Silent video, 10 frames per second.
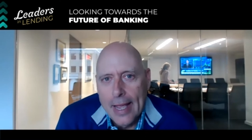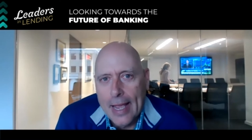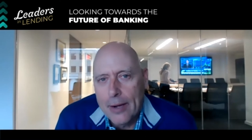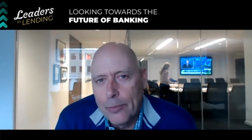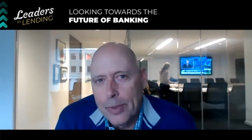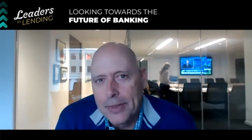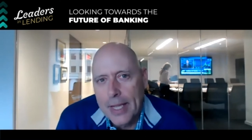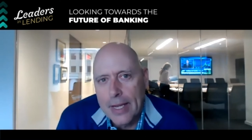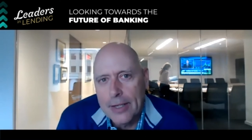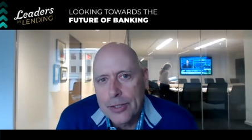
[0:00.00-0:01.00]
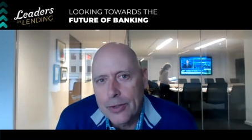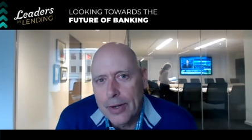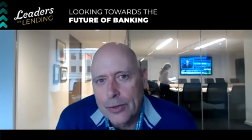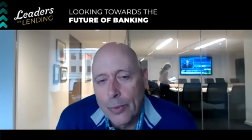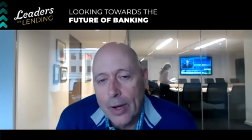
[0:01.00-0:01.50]
and with the
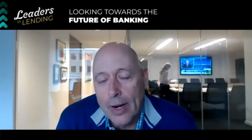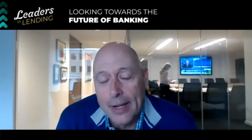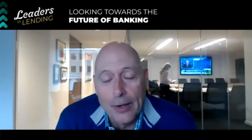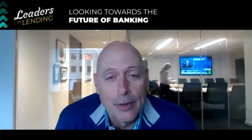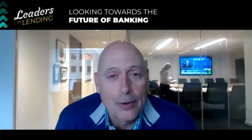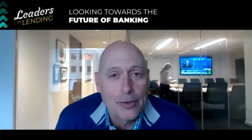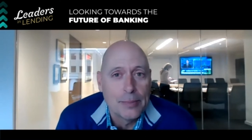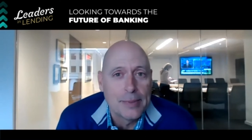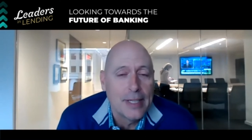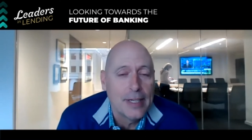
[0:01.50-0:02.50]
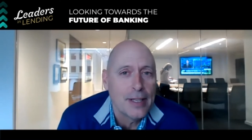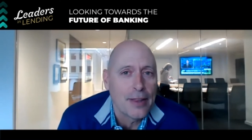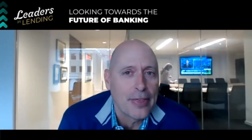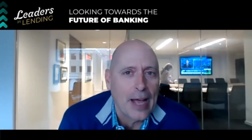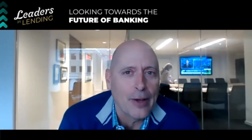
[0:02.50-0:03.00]
industry as well. I know there are some
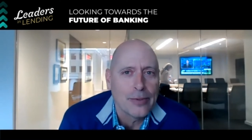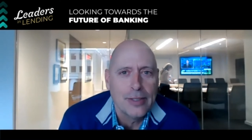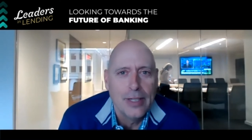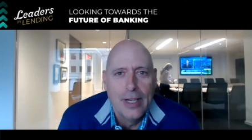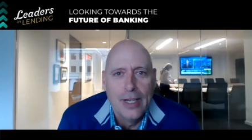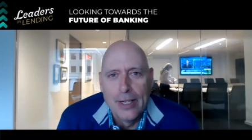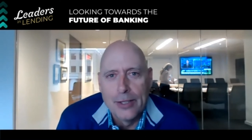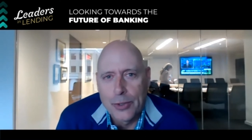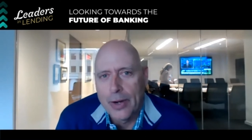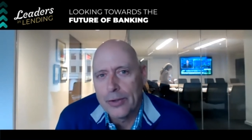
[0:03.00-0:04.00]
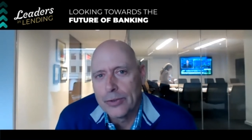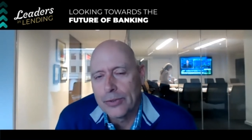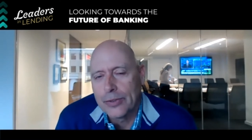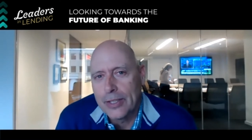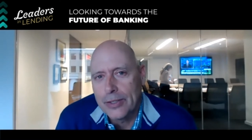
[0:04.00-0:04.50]
10,000 trade
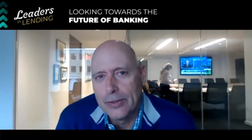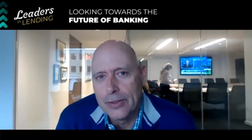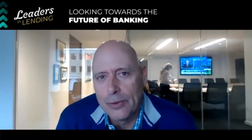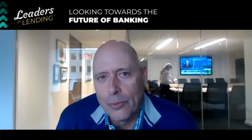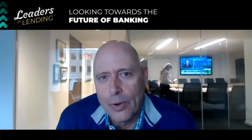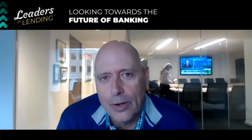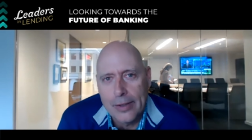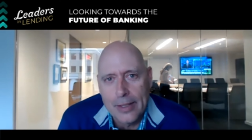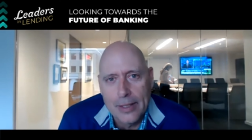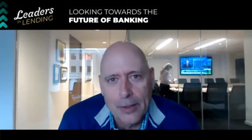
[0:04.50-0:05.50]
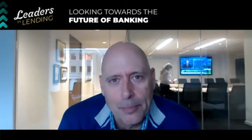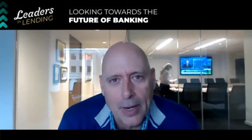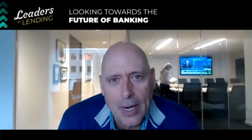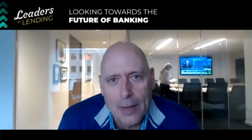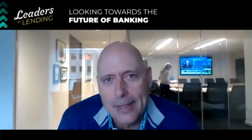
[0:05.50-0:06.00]
associations in the world, and there are
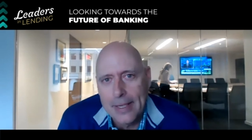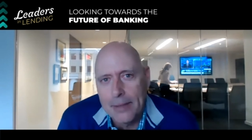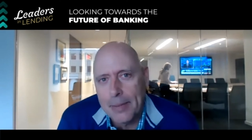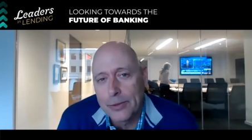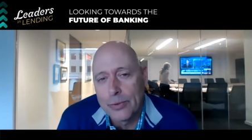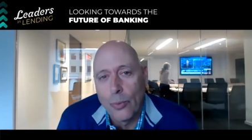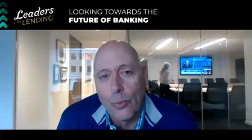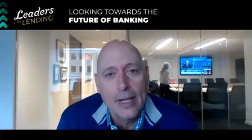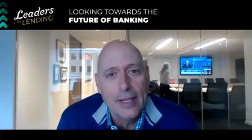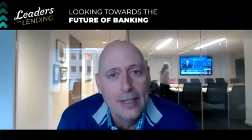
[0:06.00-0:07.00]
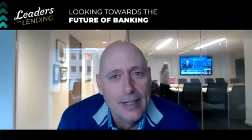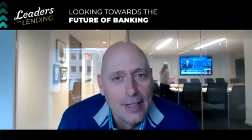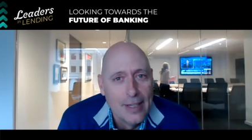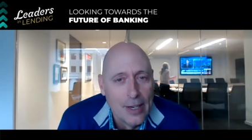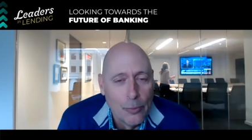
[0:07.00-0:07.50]
probably about 20
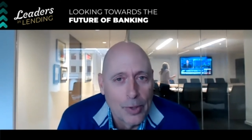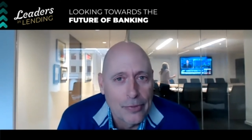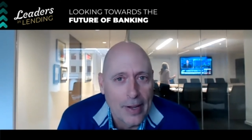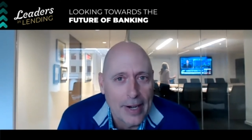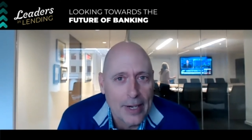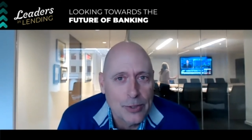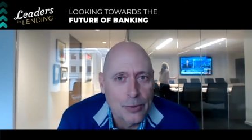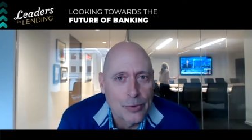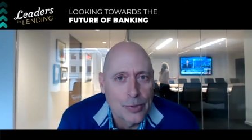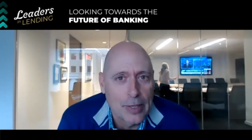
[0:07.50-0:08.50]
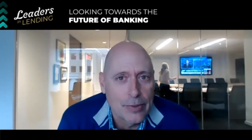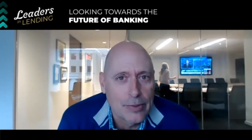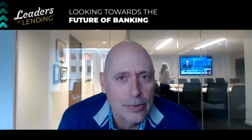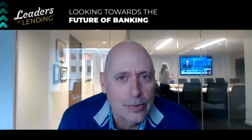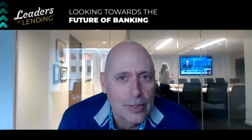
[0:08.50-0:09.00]
with financial
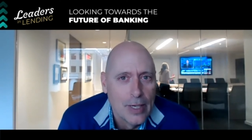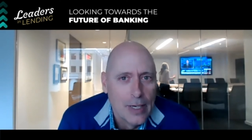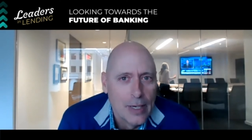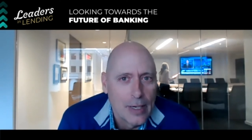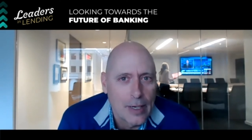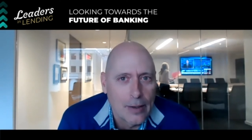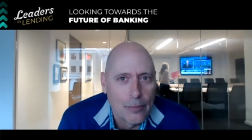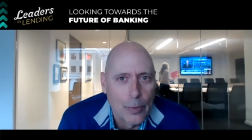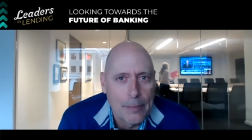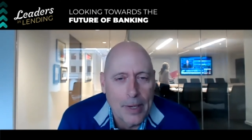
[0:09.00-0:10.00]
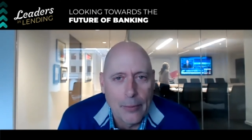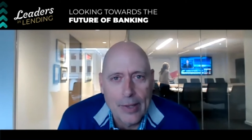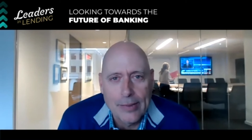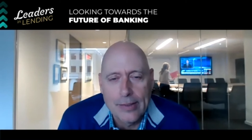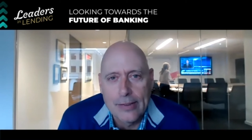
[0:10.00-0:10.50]
services. Uh, we've been
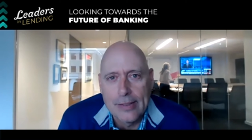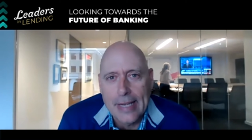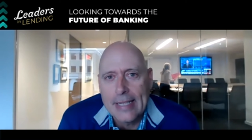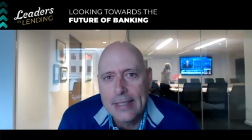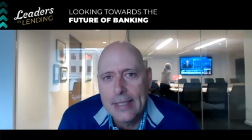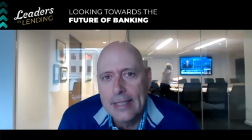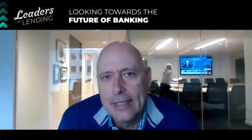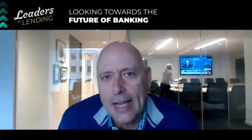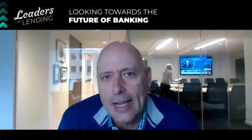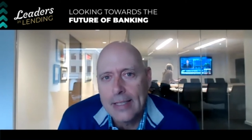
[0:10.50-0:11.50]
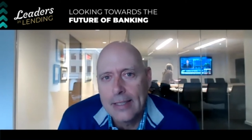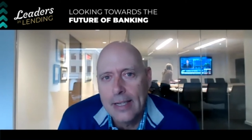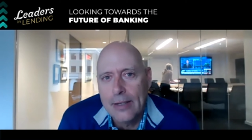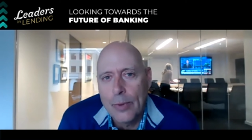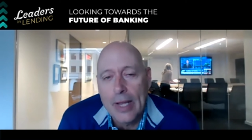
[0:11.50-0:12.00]
around since
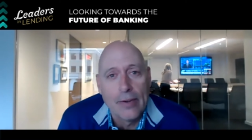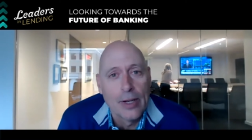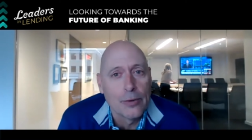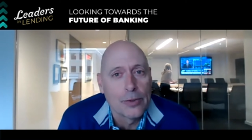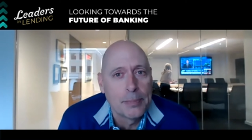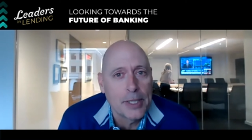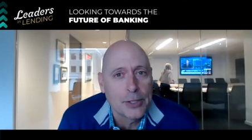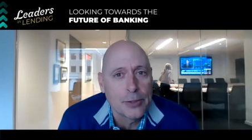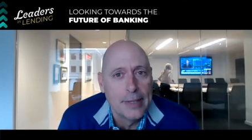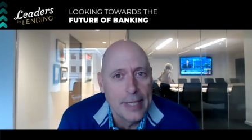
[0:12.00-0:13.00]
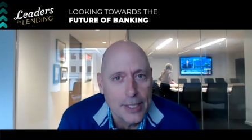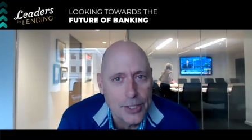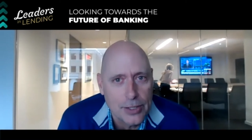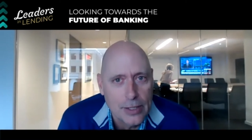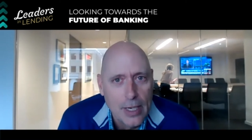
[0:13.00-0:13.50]
1919. We have a little special
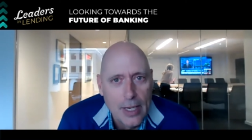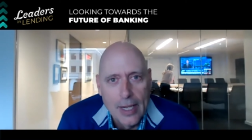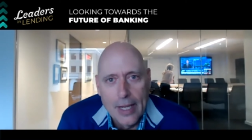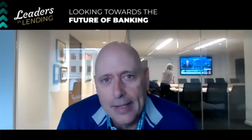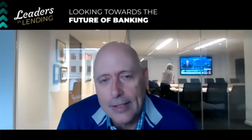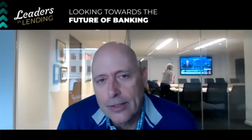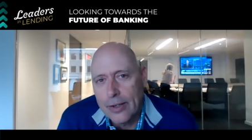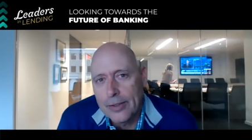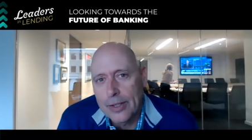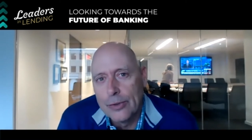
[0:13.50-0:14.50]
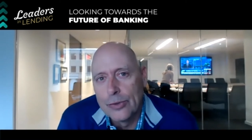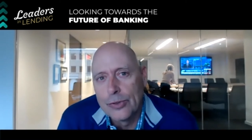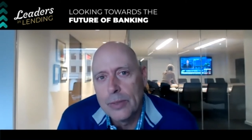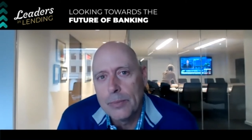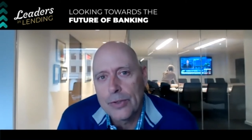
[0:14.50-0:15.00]
niche, and that's called the
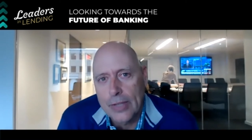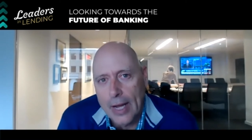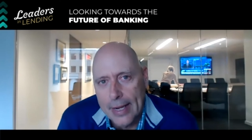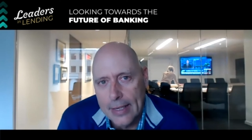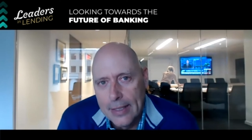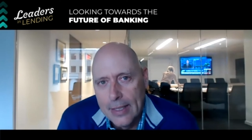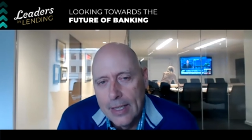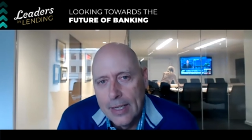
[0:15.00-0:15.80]
consumer side